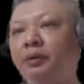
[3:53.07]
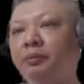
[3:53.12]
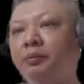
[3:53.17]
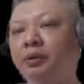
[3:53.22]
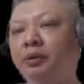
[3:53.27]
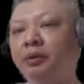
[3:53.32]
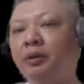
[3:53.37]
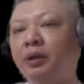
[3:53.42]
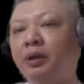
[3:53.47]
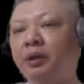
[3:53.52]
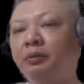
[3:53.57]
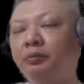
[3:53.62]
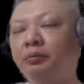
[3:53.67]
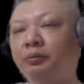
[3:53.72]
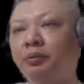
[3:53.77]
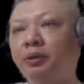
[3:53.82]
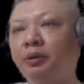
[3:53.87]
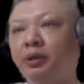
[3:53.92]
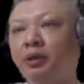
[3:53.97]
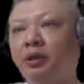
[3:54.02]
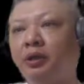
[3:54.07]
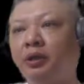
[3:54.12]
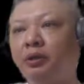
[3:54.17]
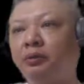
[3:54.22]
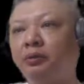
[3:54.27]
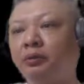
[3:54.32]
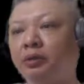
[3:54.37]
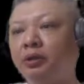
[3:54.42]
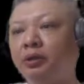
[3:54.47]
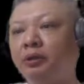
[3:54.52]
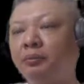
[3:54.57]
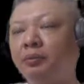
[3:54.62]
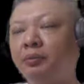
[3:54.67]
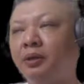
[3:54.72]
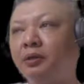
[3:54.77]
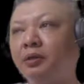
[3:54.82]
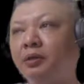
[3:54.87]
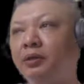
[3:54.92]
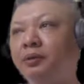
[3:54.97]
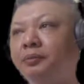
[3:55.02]
subtle and will be the key to this
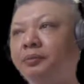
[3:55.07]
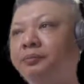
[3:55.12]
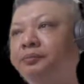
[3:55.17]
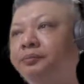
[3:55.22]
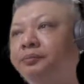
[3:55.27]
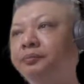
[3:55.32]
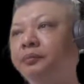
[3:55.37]
puzzle.